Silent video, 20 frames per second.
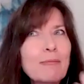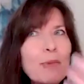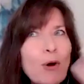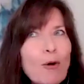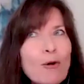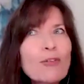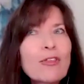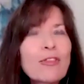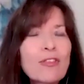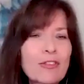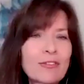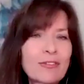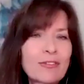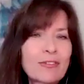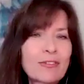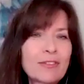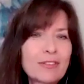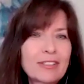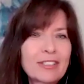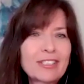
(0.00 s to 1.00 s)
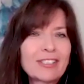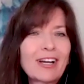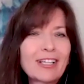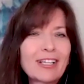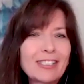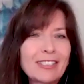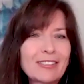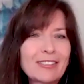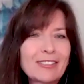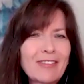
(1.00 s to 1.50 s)
both
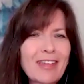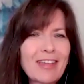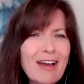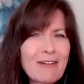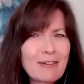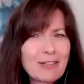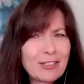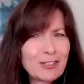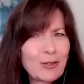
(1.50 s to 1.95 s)
sides of that.